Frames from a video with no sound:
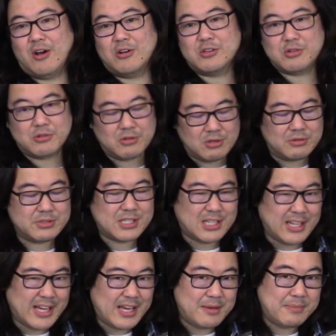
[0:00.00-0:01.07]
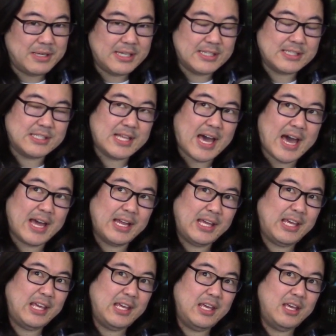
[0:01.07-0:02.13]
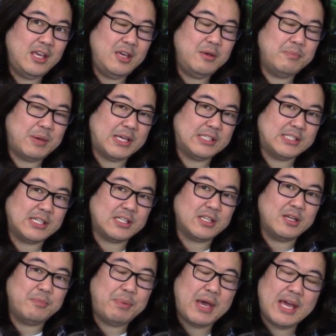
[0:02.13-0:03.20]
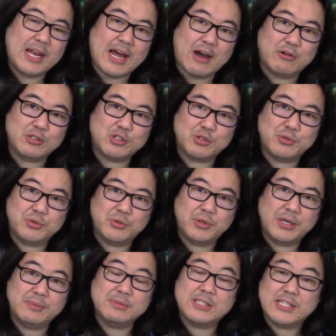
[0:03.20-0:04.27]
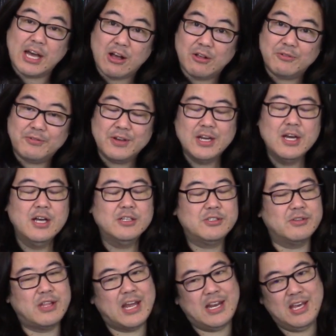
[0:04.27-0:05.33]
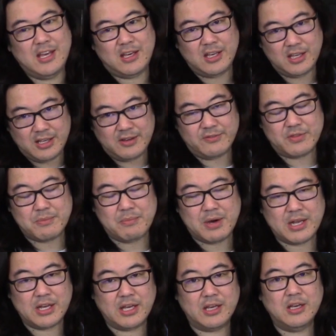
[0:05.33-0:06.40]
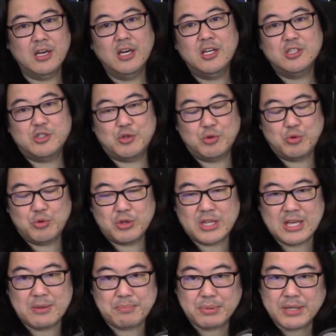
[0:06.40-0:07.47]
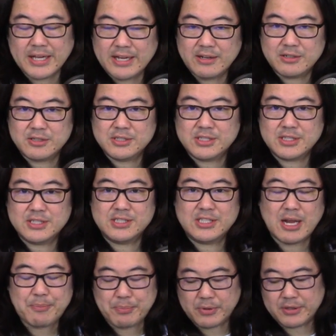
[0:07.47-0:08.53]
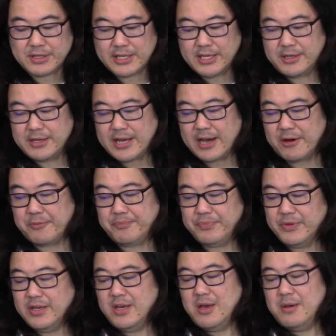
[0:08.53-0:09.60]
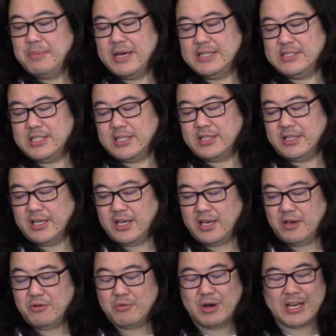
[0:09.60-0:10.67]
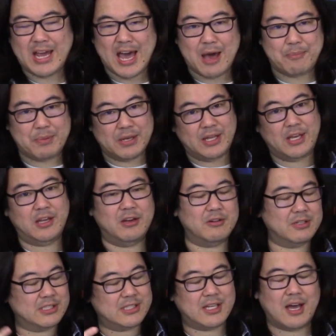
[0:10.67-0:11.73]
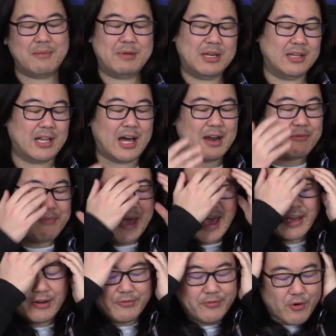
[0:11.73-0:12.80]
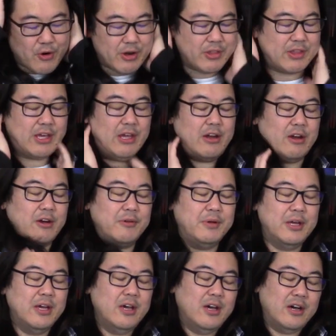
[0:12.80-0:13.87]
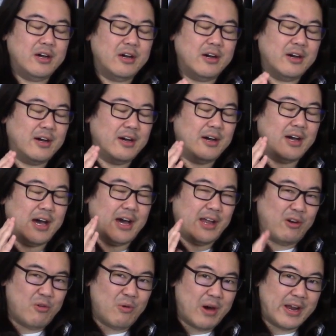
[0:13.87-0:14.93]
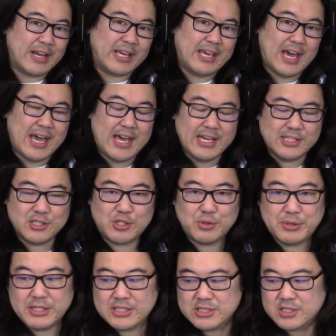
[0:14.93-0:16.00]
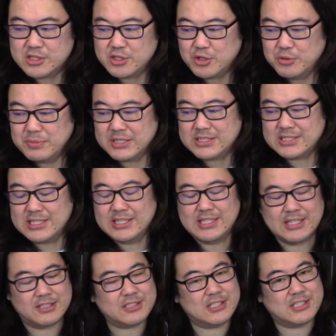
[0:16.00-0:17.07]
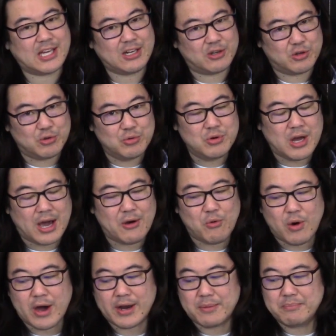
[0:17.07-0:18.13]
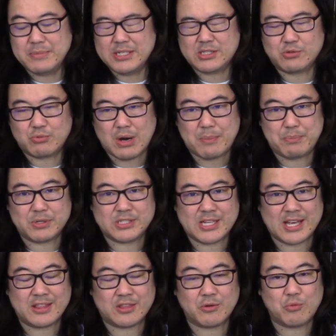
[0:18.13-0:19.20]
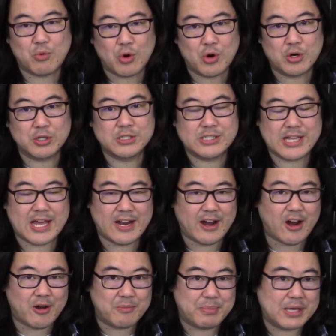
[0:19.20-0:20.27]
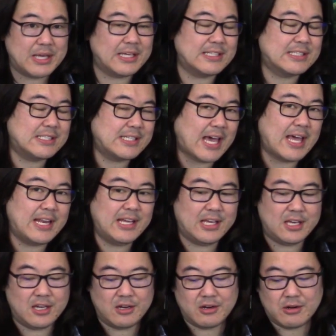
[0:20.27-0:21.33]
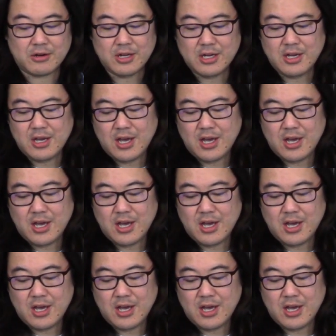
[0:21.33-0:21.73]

Arturo's claim is that he basically paid out to himself so that he can give the money to the players separately. Now, basically, what happened here is I mean, a lot of back and forth here. Uh, I don't want to get into it into too much details because I do not want to misrepresent the words that are being said here.